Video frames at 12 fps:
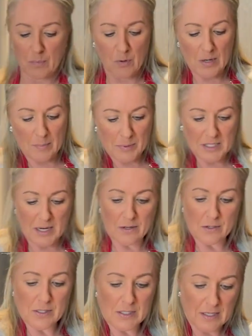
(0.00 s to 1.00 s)
agents to
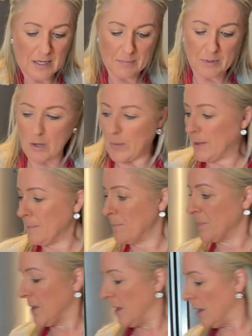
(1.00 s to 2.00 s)
stop it sticking. So
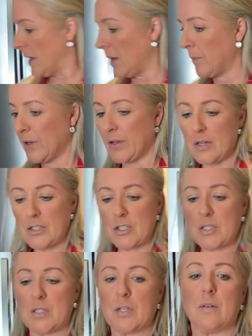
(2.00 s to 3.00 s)
fresh is always
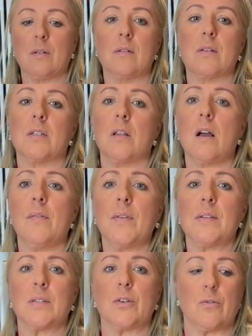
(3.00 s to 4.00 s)
best. So
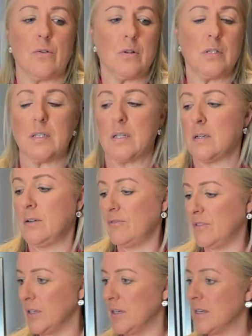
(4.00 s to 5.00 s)
that is that little
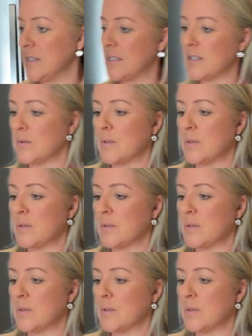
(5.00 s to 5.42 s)
set there.